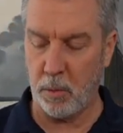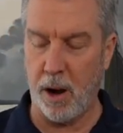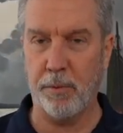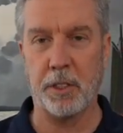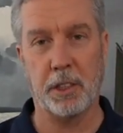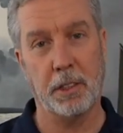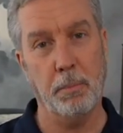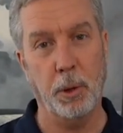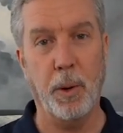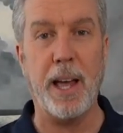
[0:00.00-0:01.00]
watt versus the
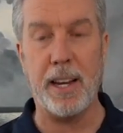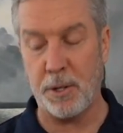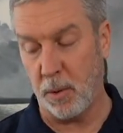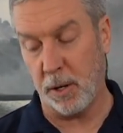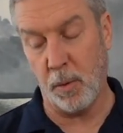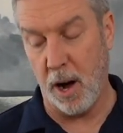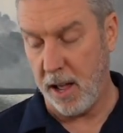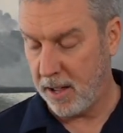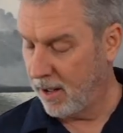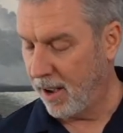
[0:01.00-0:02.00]
Bluetti 200
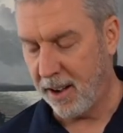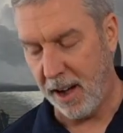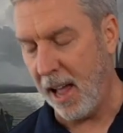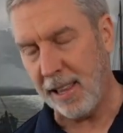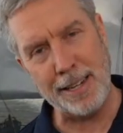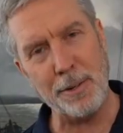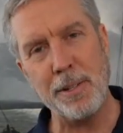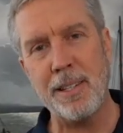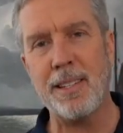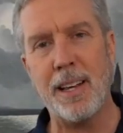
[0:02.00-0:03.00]
watt. I like
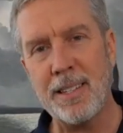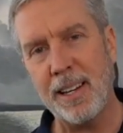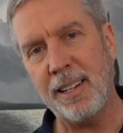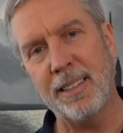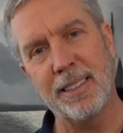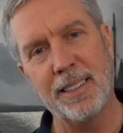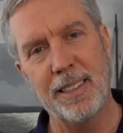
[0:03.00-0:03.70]
doing this testing.